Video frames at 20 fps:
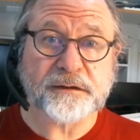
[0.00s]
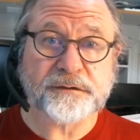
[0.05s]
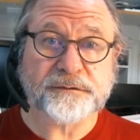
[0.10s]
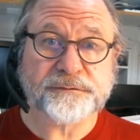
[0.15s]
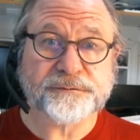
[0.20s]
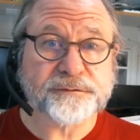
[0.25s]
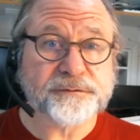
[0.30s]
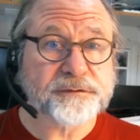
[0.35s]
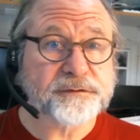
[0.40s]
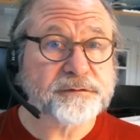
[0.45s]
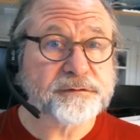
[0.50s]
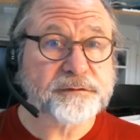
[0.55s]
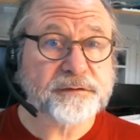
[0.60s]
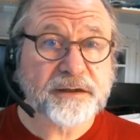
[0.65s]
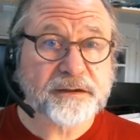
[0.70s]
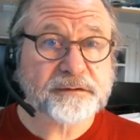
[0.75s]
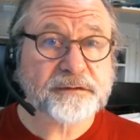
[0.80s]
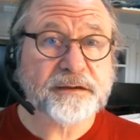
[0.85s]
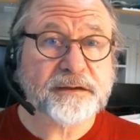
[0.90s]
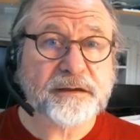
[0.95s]
If you're
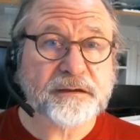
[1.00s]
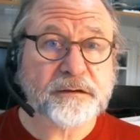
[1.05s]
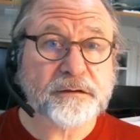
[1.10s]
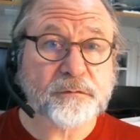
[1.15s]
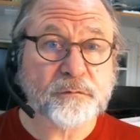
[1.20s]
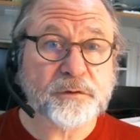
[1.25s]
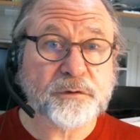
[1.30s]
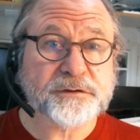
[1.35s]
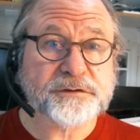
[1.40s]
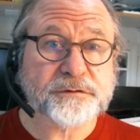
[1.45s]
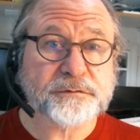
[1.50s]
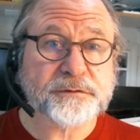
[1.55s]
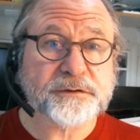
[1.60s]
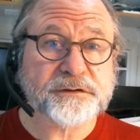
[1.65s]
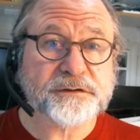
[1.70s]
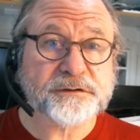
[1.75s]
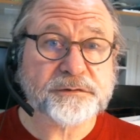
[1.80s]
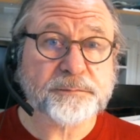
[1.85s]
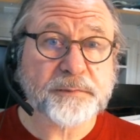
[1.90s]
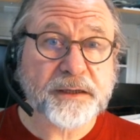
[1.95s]
not getting what you
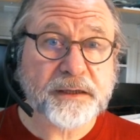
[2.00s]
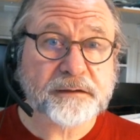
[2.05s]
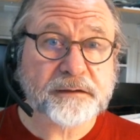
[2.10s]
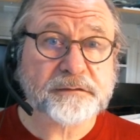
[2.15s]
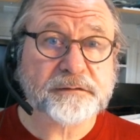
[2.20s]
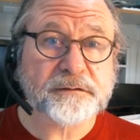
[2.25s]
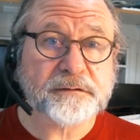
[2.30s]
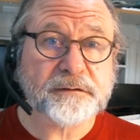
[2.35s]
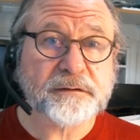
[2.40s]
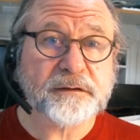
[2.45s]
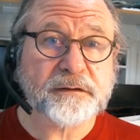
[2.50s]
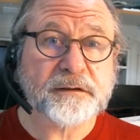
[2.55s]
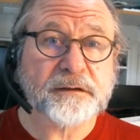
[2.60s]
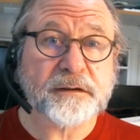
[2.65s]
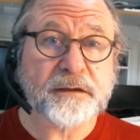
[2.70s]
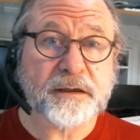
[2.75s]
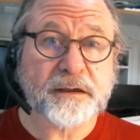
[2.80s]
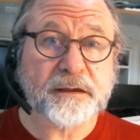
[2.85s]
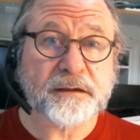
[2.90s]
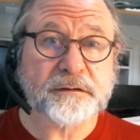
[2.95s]
expect,
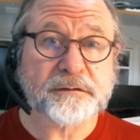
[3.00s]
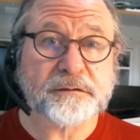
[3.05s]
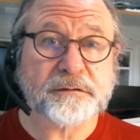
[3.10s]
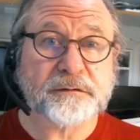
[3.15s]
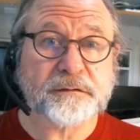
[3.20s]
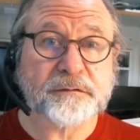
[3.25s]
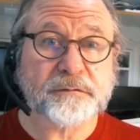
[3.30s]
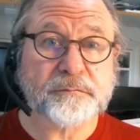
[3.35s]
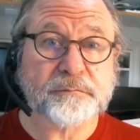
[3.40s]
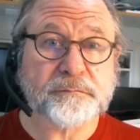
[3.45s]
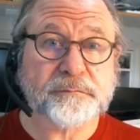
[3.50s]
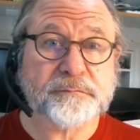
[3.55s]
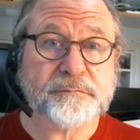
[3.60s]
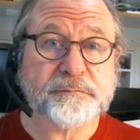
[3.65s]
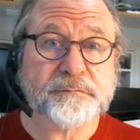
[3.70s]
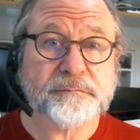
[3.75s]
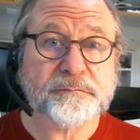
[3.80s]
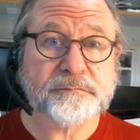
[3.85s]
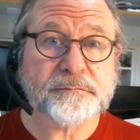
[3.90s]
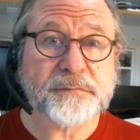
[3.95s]
and
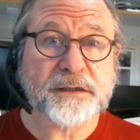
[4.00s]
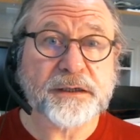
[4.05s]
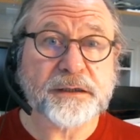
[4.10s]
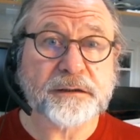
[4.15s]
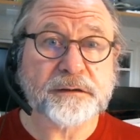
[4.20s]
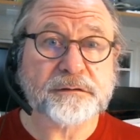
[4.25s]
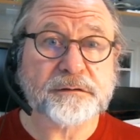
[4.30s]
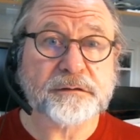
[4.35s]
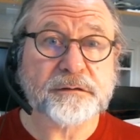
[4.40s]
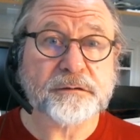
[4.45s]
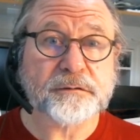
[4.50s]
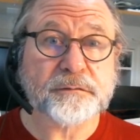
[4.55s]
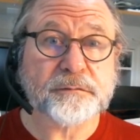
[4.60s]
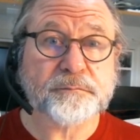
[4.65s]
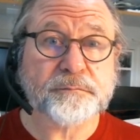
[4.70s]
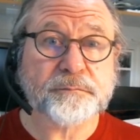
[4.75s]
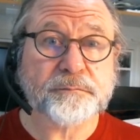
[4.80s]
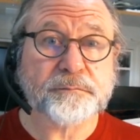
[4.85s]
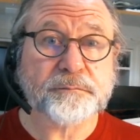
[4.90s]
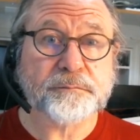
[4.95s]
and
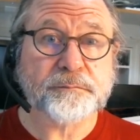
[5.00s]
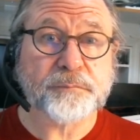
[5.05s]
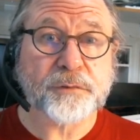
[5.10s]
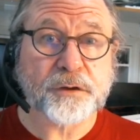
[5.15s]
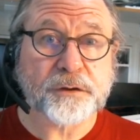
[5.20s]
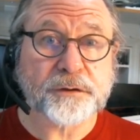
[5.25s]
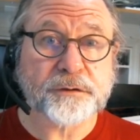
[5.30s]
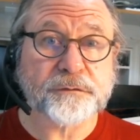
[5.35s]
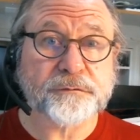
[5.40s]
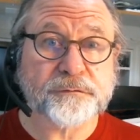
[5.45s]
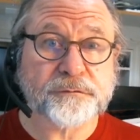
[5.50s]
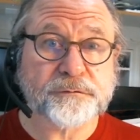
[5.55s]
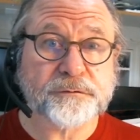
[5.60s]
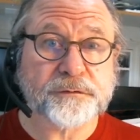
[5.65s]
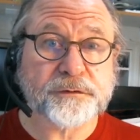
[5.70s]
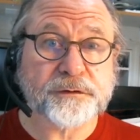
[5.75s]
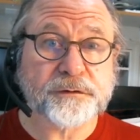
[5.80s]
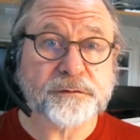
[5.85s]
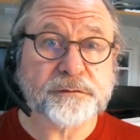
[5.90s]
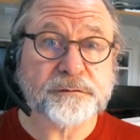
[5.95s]
part of
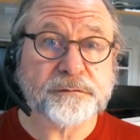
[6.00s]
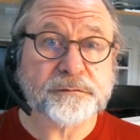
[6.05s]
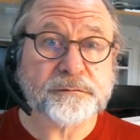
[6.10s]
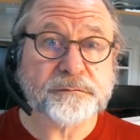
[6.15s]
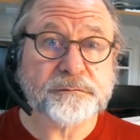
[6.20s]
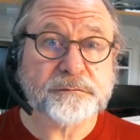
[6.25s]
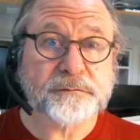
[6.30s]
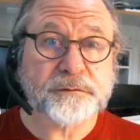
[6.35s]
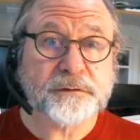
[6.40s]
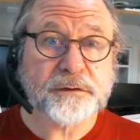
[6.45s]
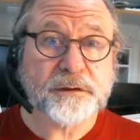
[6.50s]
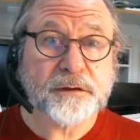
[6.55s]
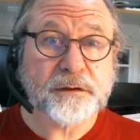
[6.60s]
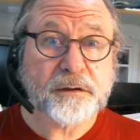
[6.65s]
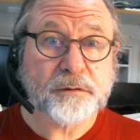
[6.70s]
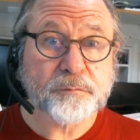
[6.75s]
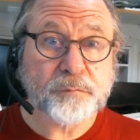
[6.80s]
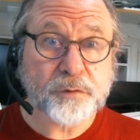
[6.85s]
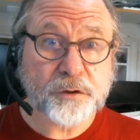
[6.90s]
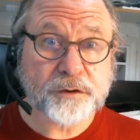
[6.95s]

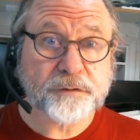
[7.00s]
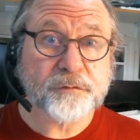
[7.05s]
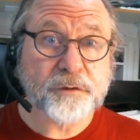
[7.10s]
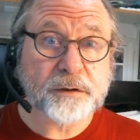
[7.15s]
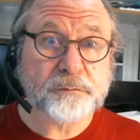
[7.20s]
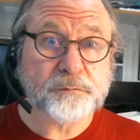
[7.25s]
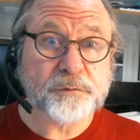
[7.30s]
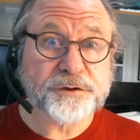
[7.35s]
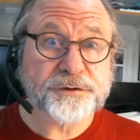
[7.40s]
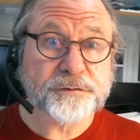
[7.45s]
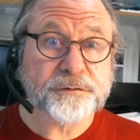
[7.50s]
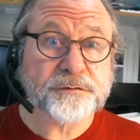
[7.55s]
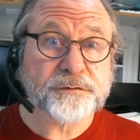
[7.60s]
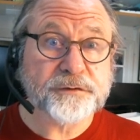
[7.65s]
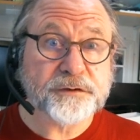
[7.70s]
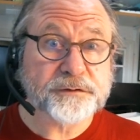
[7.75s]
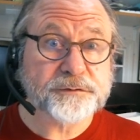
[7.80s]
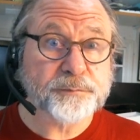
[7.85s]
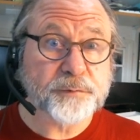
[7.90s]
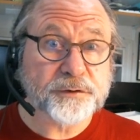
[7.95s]
part of what we do
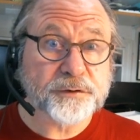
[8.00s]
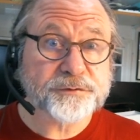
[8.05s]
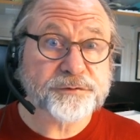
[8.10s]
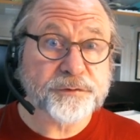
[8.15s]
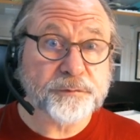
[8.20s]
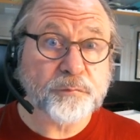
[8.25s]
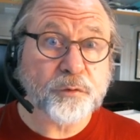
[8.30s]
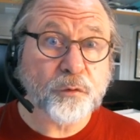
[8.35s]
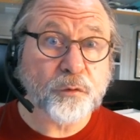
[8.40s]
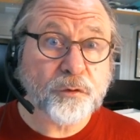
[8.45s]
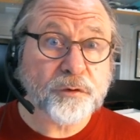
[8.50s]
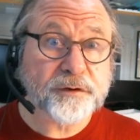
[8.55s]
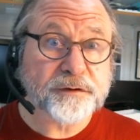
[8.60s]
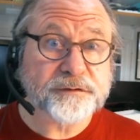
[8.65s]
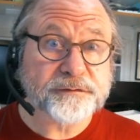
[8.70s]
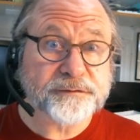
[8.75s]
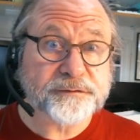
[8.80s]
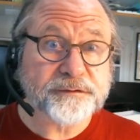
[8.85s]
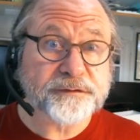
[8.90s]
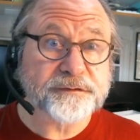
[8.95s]
that's most
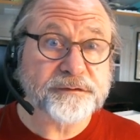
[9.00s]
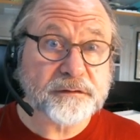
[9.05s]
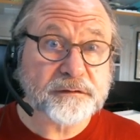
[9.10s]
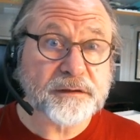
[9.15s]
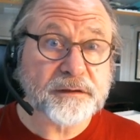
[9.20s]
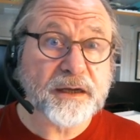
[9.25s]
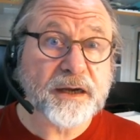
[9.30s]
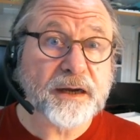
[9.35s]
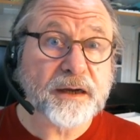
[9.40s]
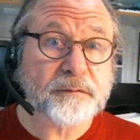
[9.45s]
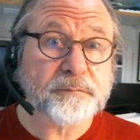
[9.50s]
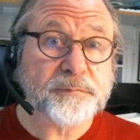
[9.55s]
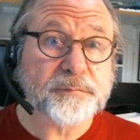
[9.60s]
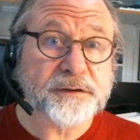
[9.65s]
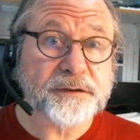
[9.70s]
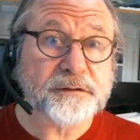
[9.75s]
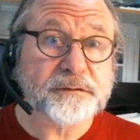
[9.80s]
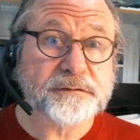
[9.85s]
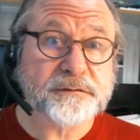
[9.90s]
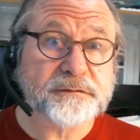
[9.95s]
important in the lab
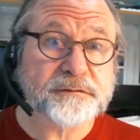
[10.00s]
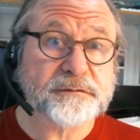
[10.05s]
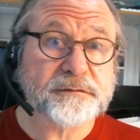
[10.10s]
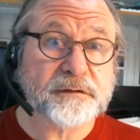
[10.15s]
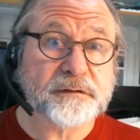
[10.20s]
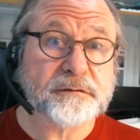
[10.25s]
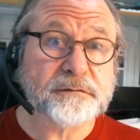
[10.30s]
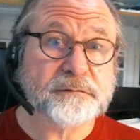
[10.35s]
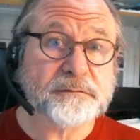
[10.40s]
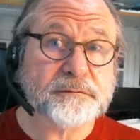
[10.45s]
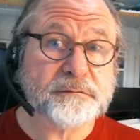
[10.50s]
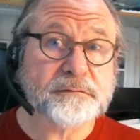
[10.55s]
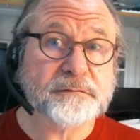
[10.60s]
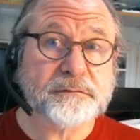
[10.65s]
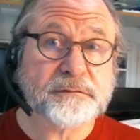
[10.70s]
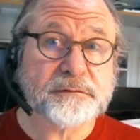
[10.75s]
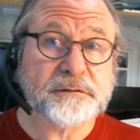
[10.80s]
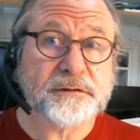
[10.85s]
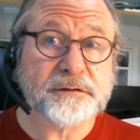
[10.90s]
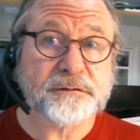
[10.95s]
is
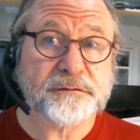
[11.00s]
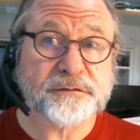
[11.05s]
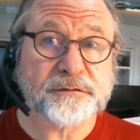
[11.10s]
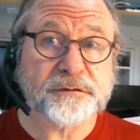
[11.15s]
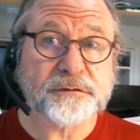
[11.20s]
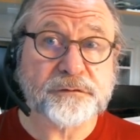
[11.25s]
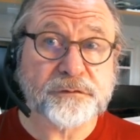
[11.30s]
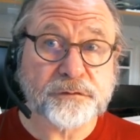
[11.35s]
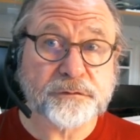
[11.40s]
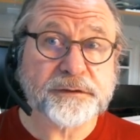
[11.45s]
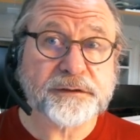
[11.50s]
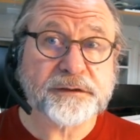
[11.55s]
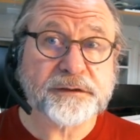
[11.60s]
doing